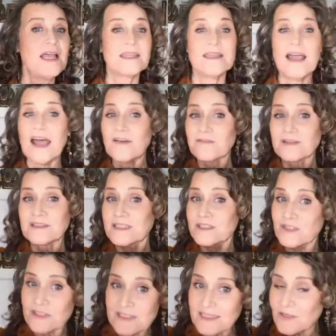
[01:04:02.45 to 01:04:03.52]
not
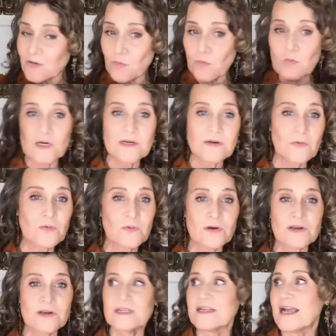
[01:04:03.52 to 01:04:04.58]
religiously
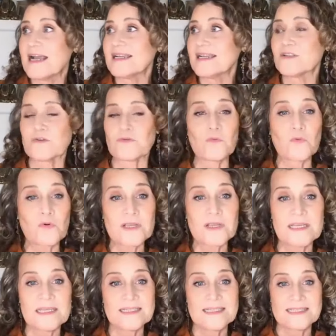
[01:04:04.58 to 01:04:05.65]
organized or
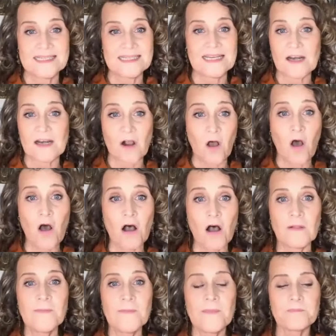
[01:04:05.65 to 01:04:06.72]
oriented at all.